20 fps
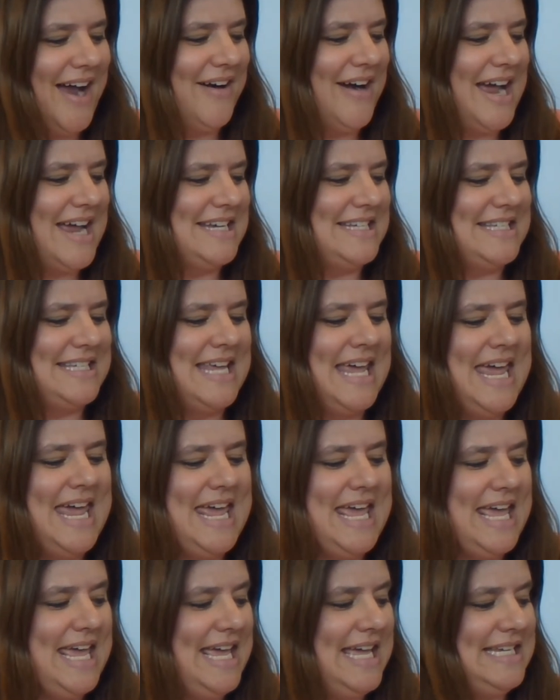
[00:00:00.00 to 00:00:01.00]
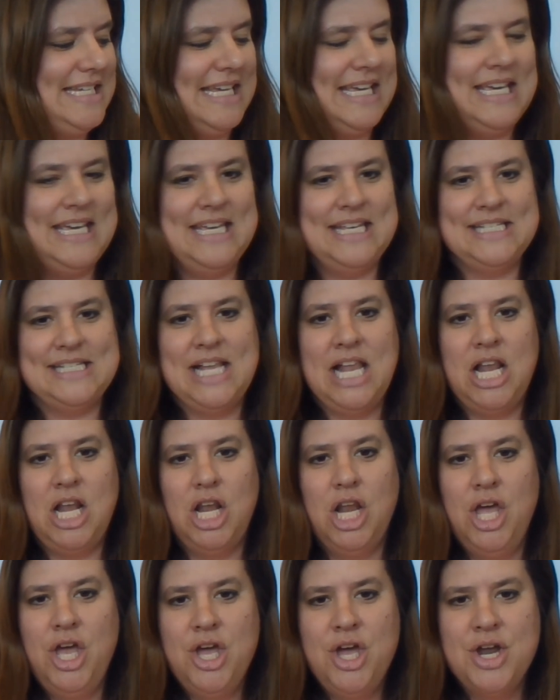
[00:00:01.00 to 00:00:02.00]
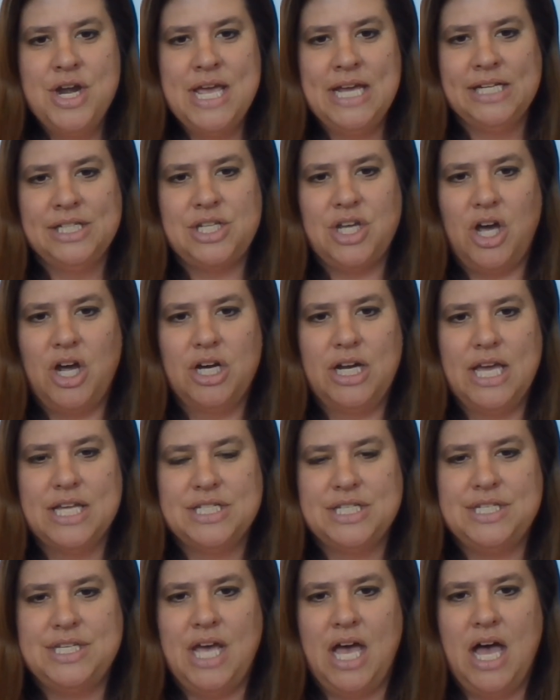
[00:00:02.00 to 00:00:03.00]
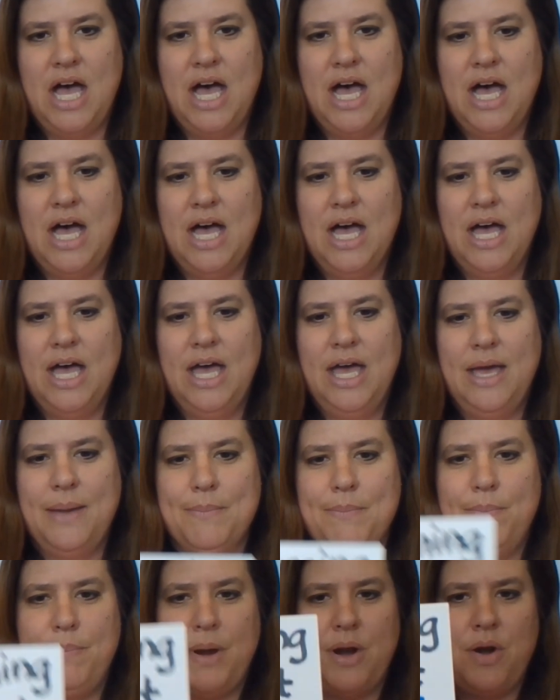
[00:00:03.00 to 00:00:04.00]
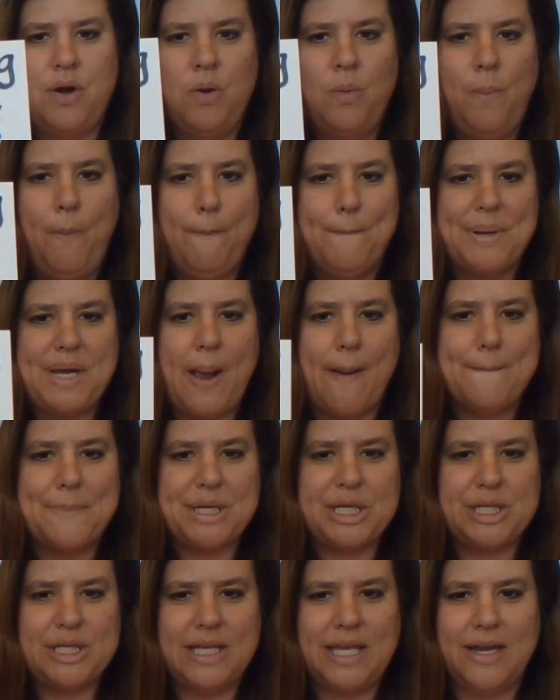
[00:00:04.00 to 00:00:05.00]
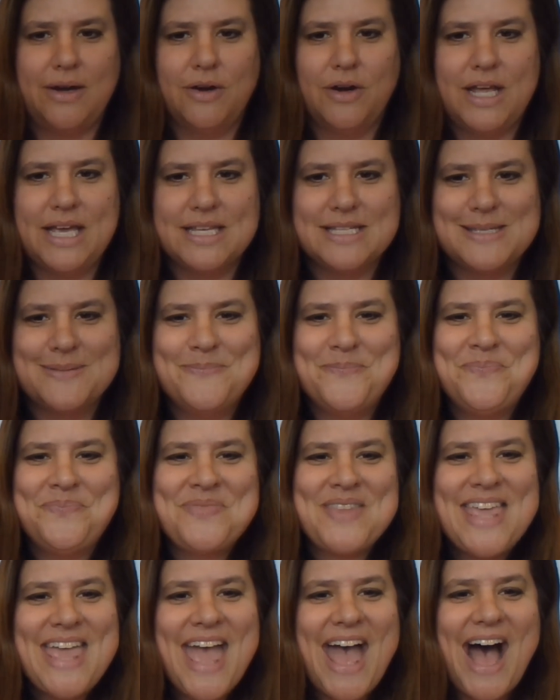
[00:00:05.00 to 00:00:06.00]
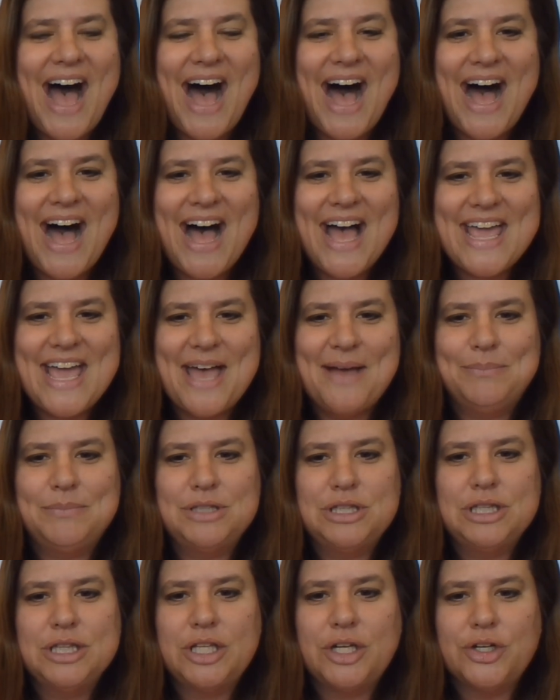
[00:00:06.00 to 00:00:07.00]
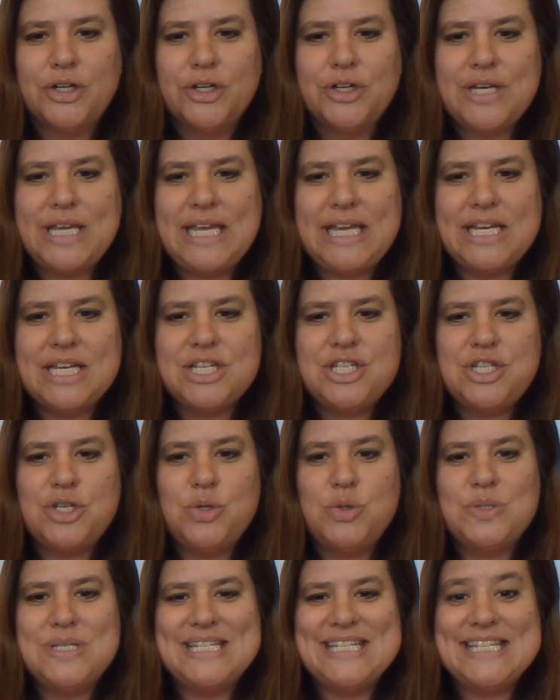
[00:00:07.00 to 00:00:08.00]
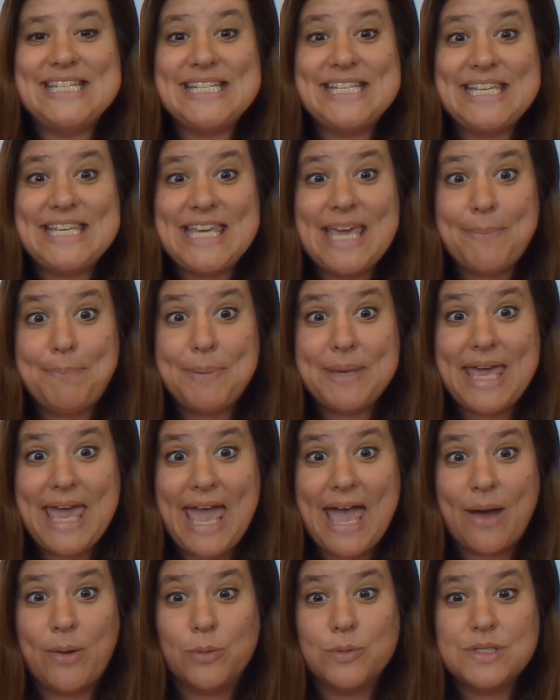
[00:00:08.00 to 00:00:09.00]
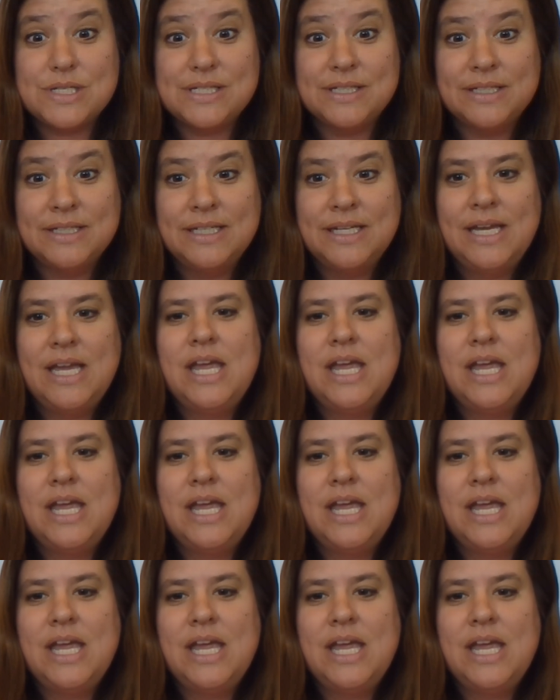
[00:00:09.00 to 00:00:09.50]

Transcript: All right, it is learning target time. Here it is. I am learning to skip count